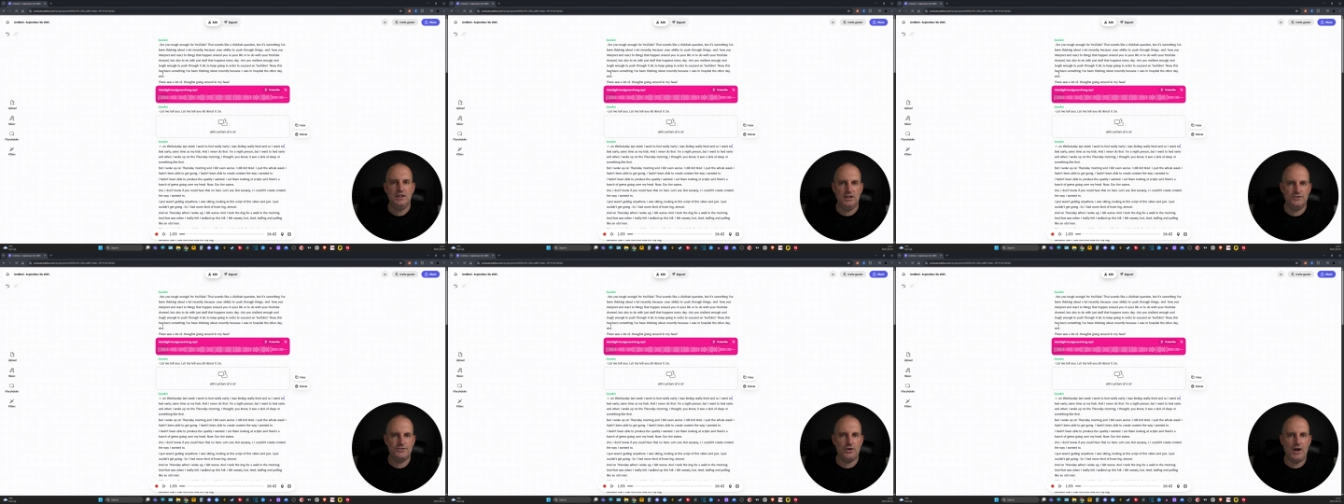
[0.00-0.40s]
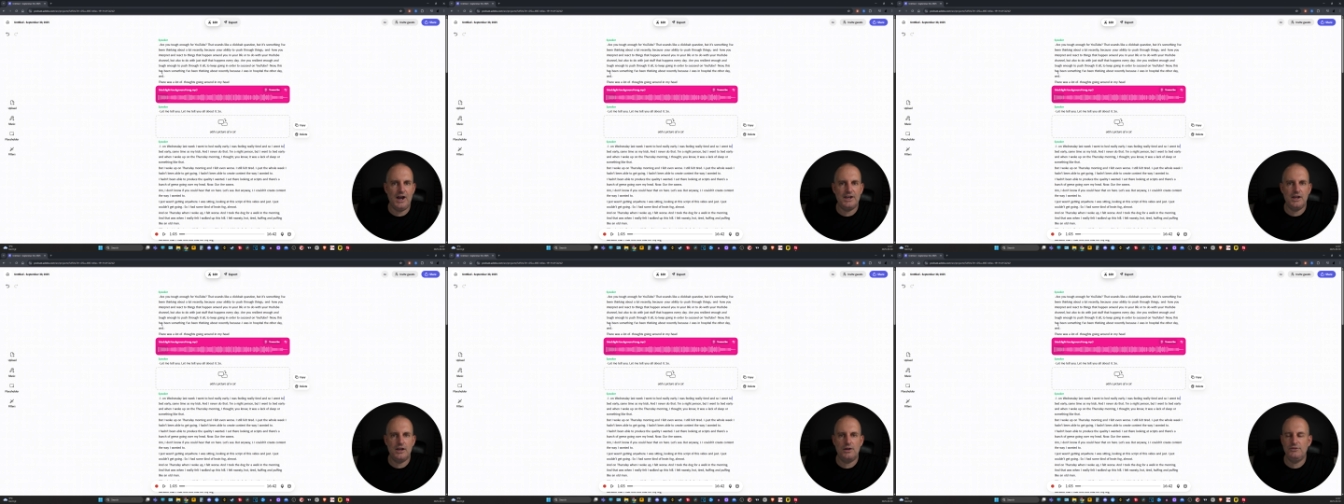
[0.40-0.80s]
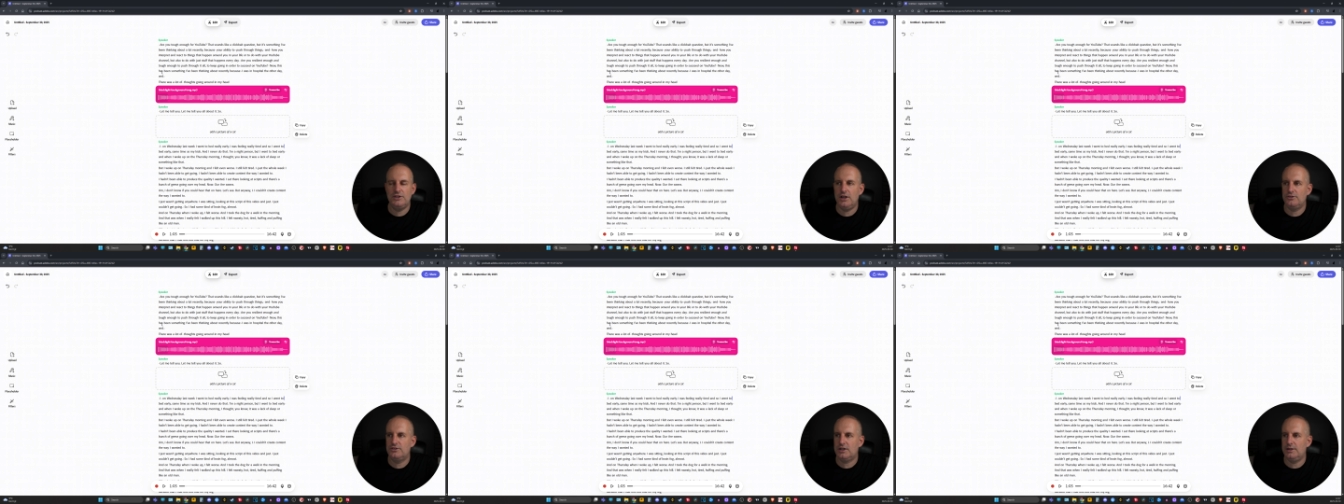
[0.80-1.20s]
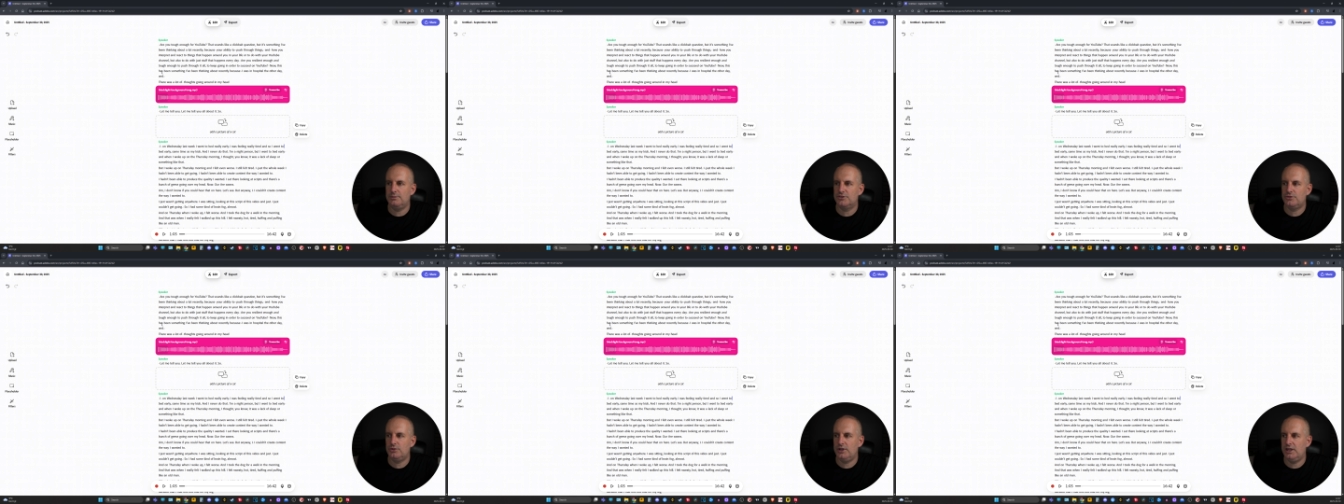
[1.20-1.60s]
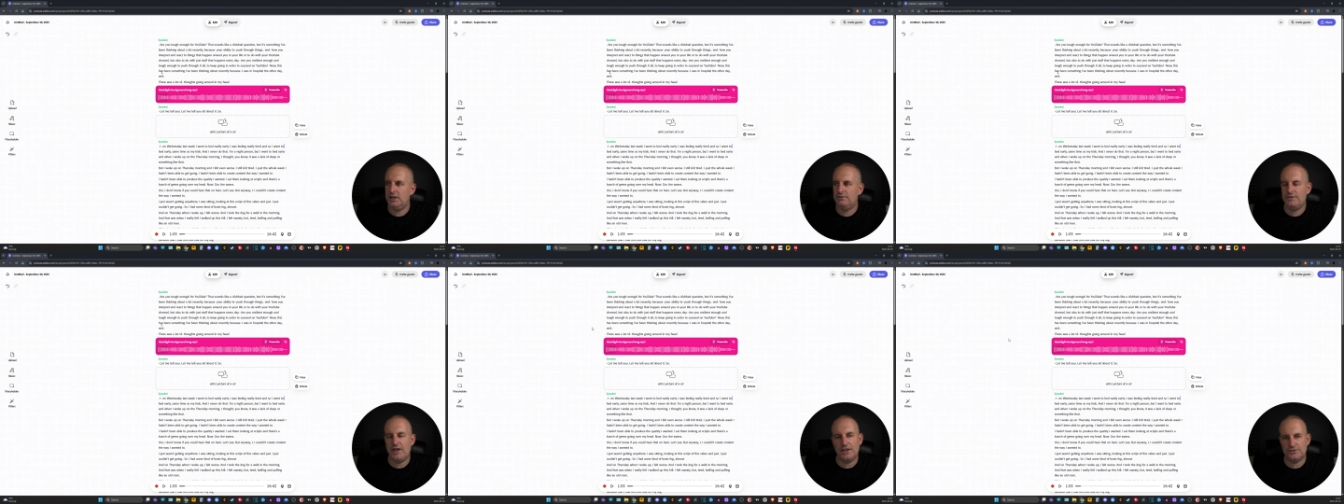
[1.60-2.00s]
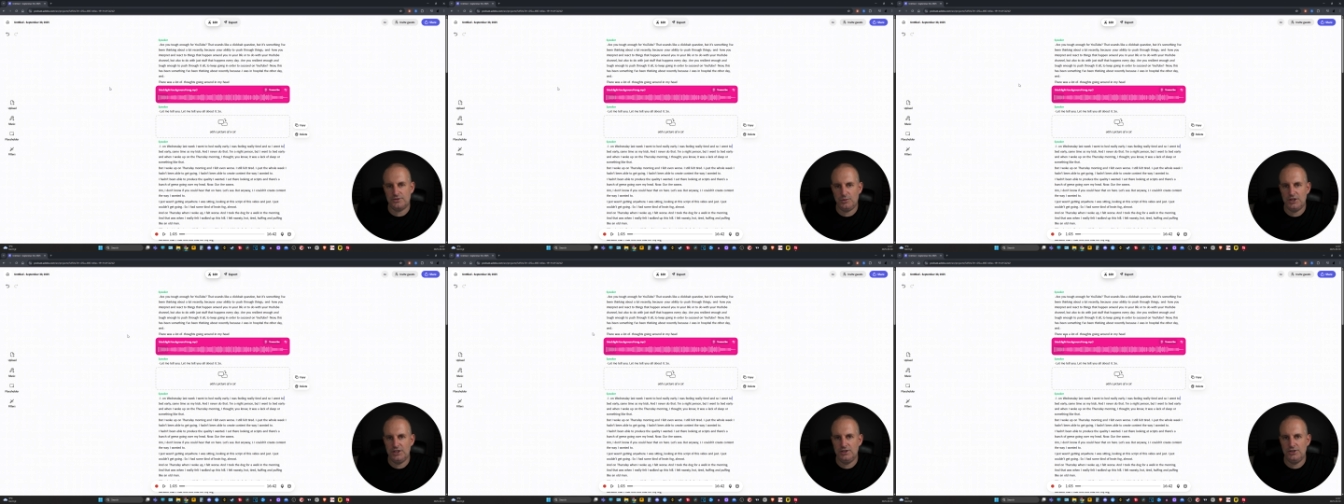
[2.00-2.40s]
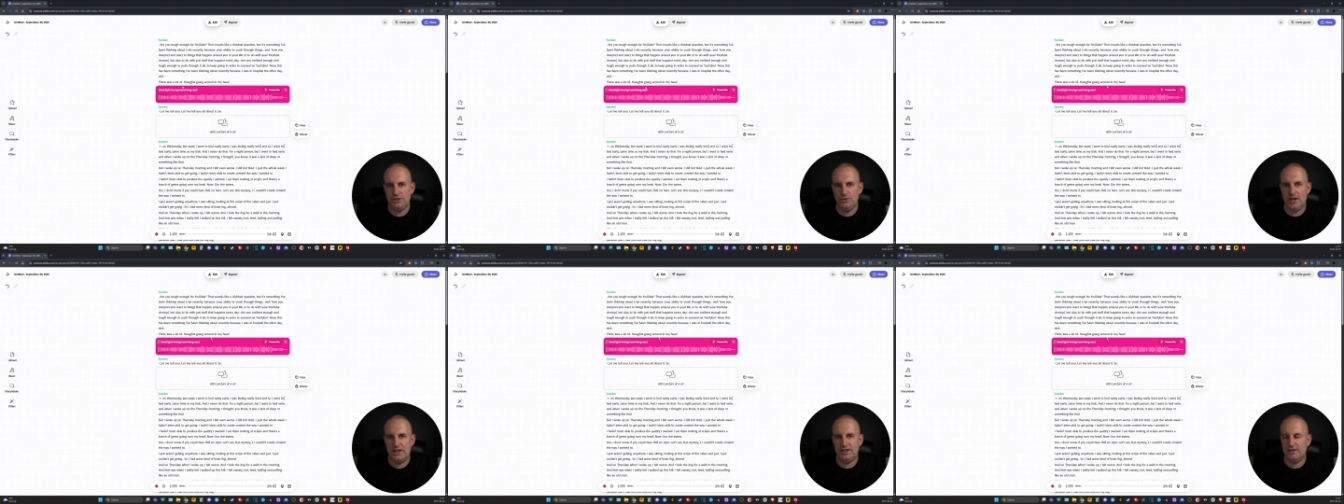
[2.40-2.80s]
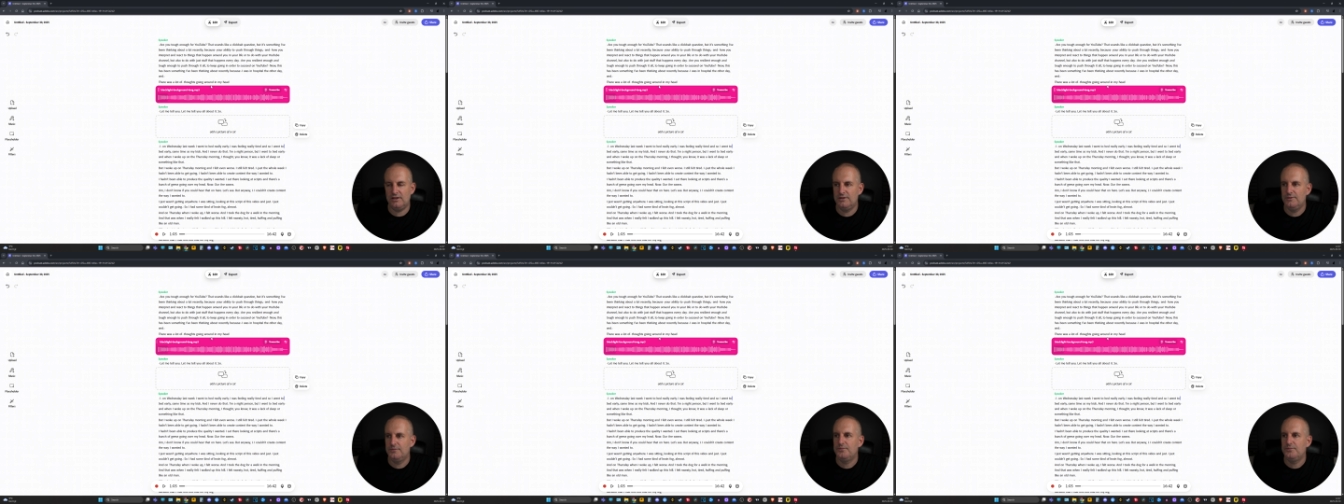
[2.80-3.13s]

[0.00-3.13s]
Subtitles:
and start adding our video clips to it if that's the way that you edit.